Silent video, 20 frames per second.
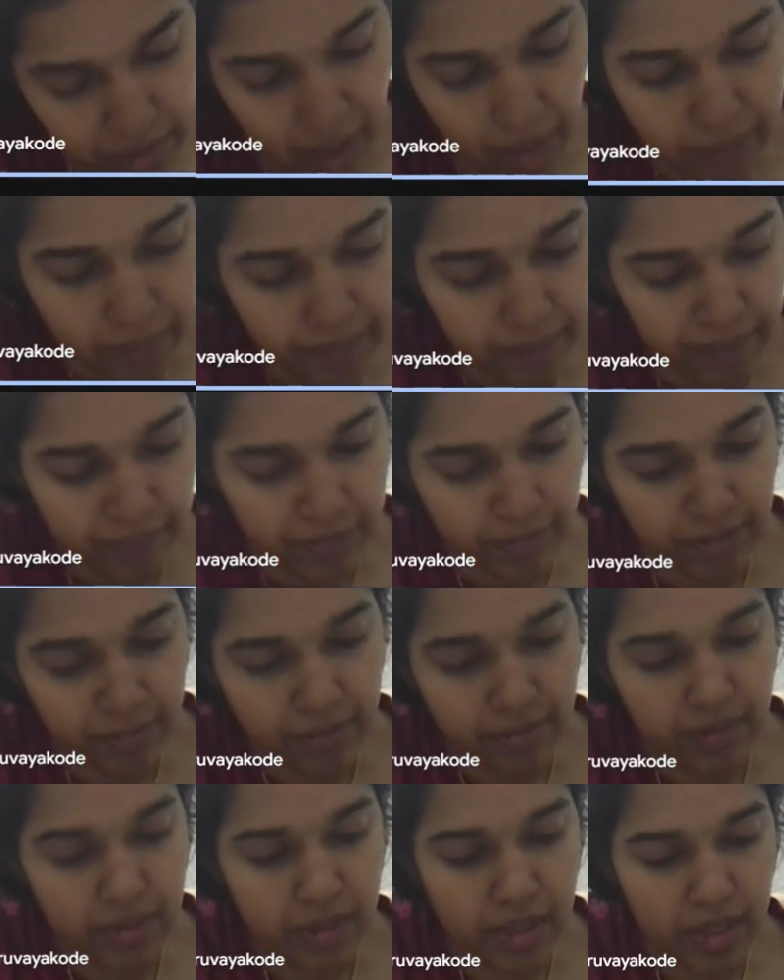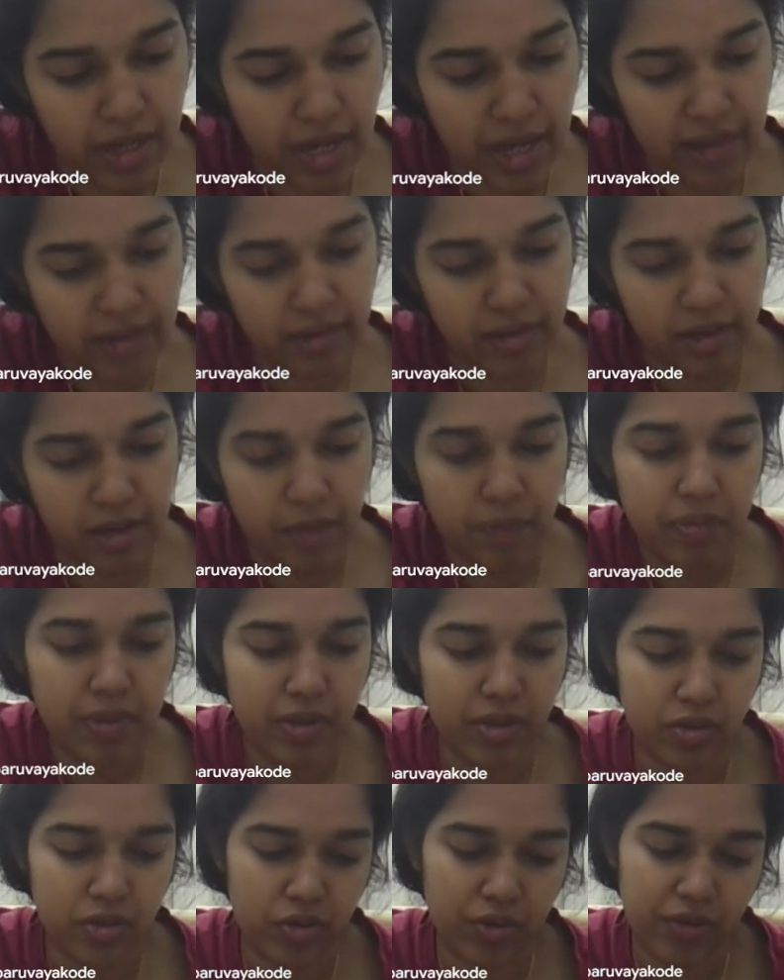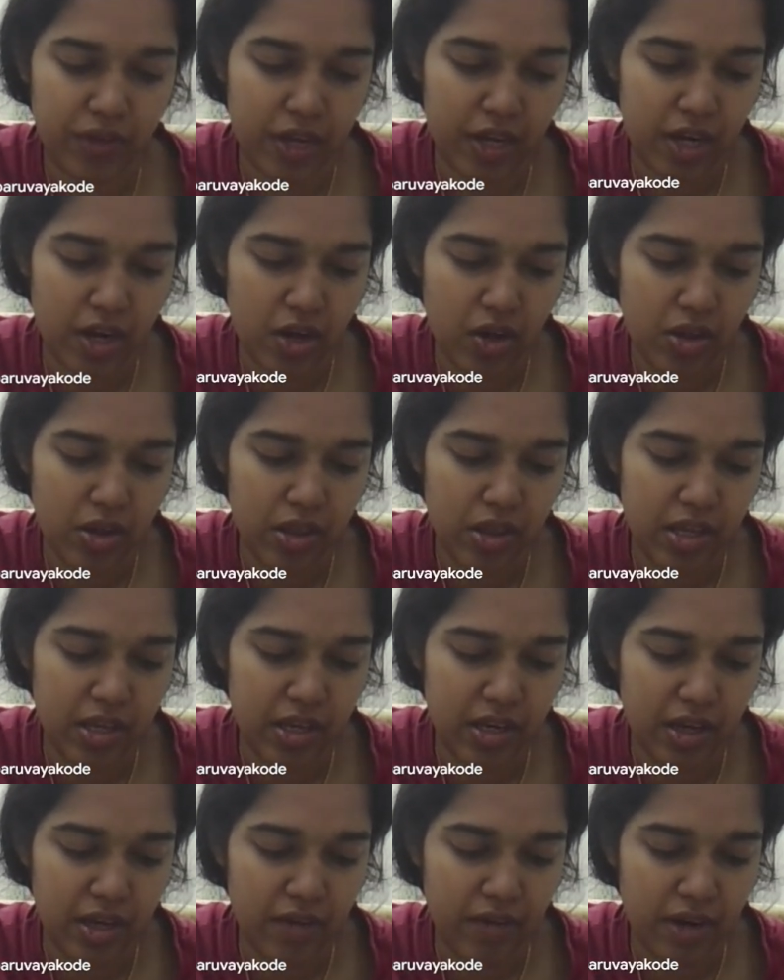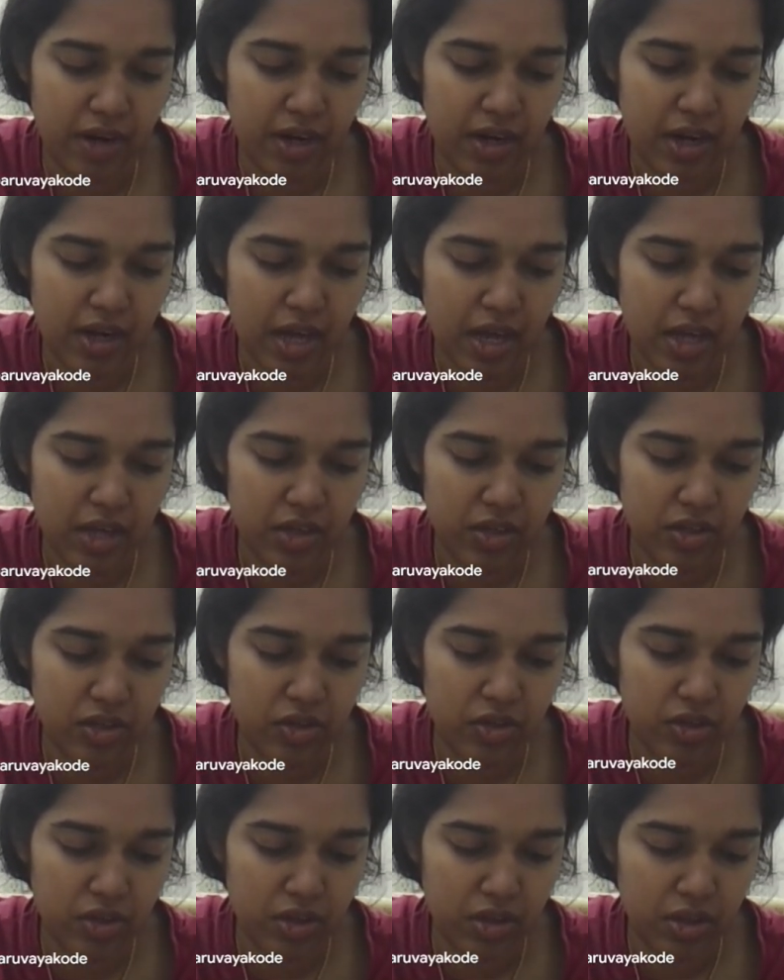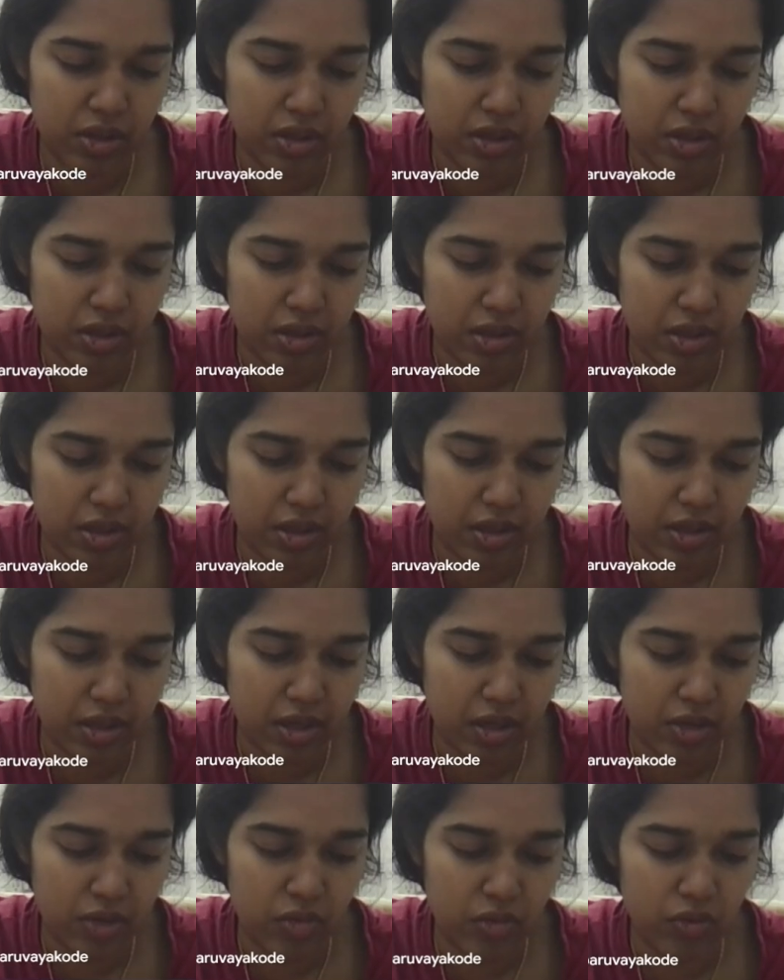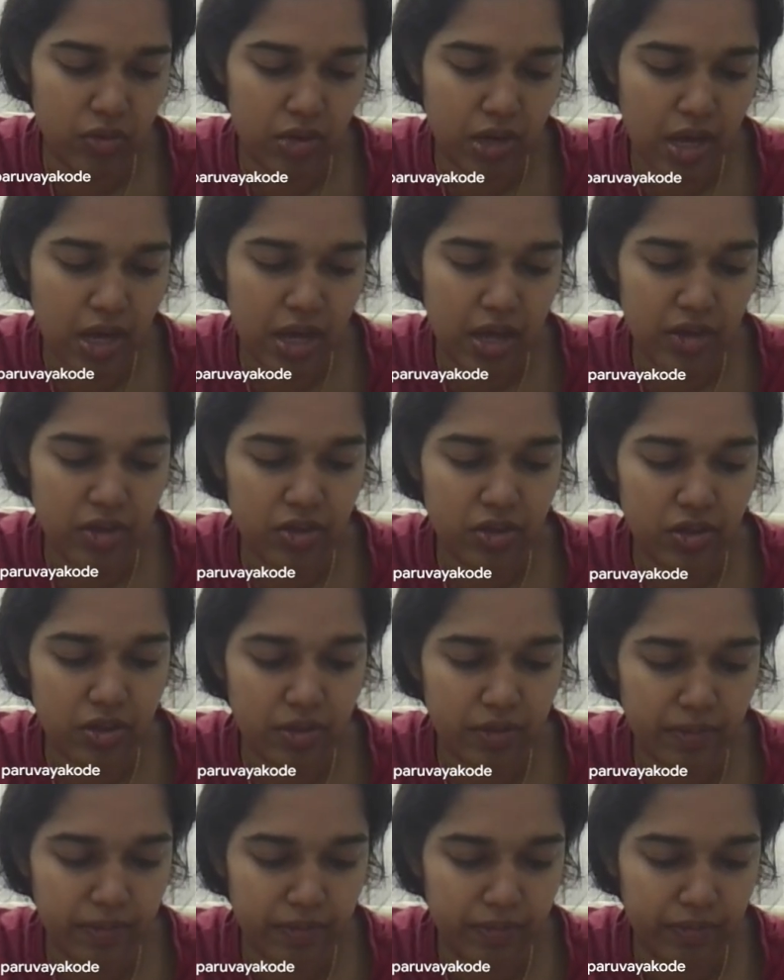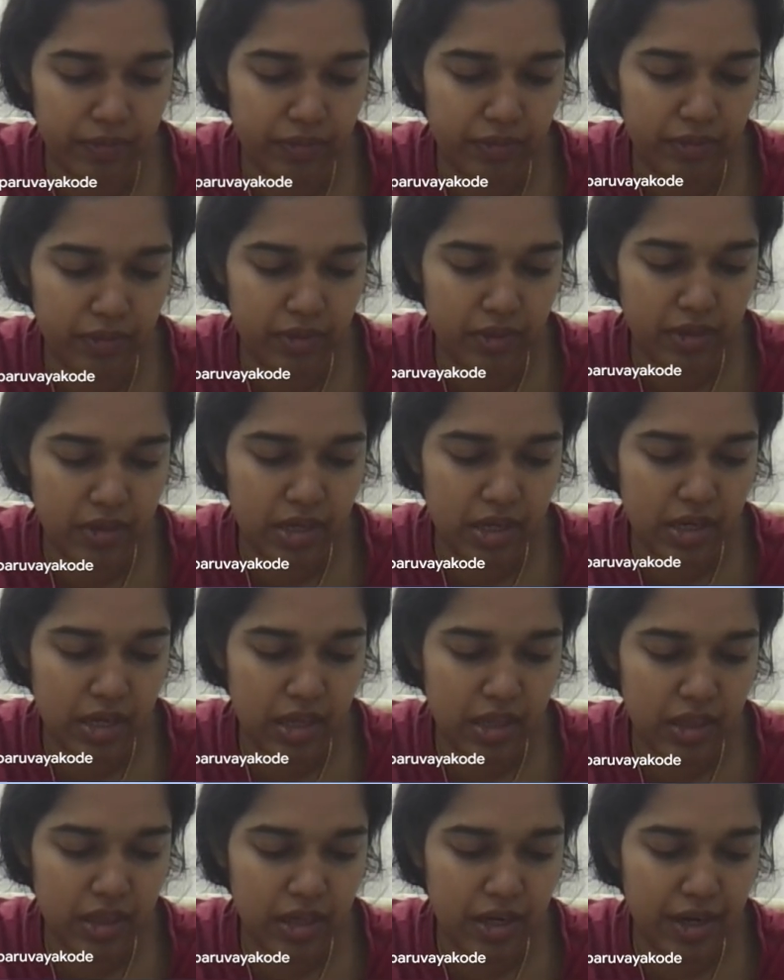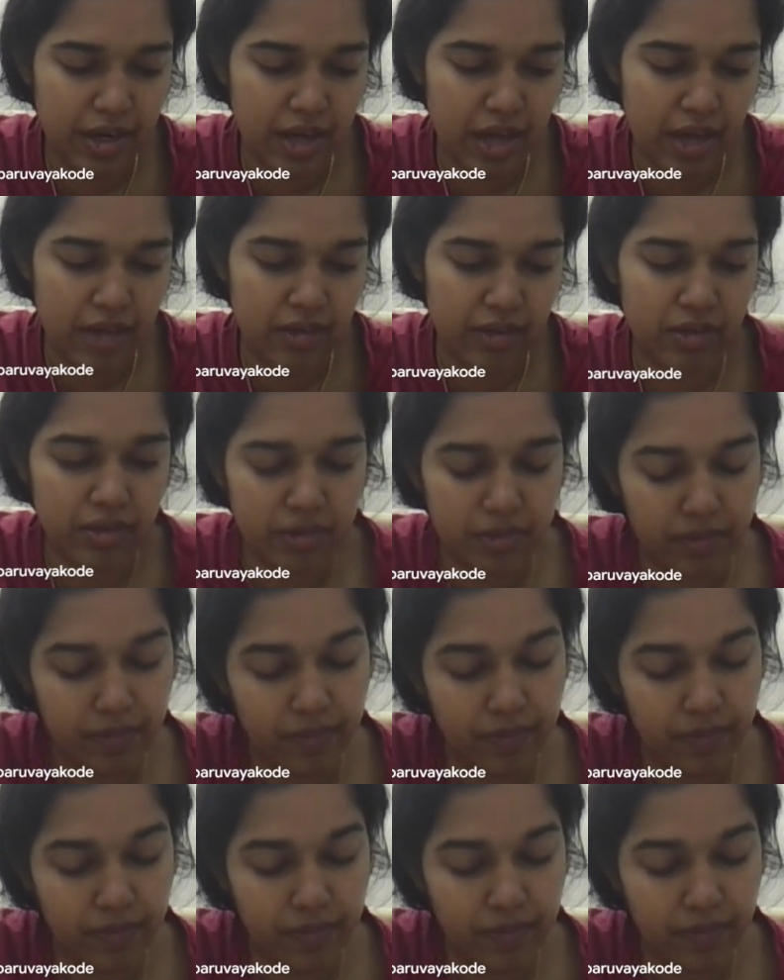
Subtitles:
Okay. The next step is to find a theta 1 dash, theta 2 dash, theta 3 dash.